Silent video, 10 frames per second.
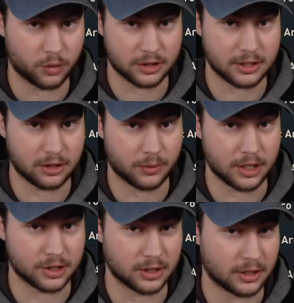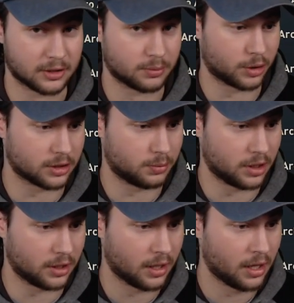acceleration than sprint
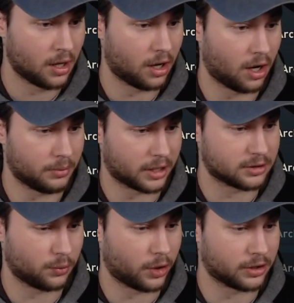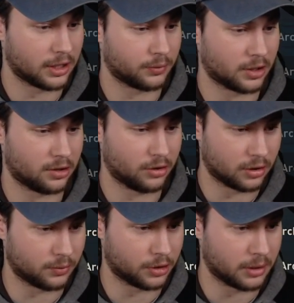speed. That's the one thing we
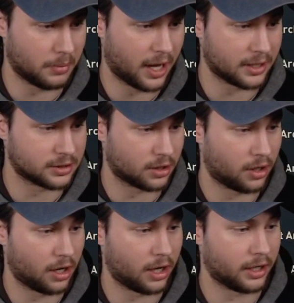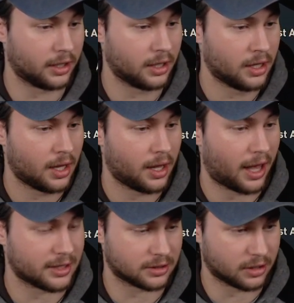couldn't really match on
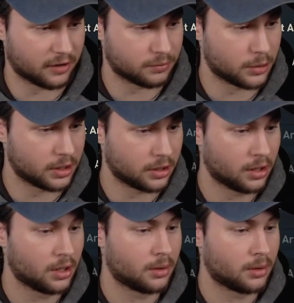as a left mid.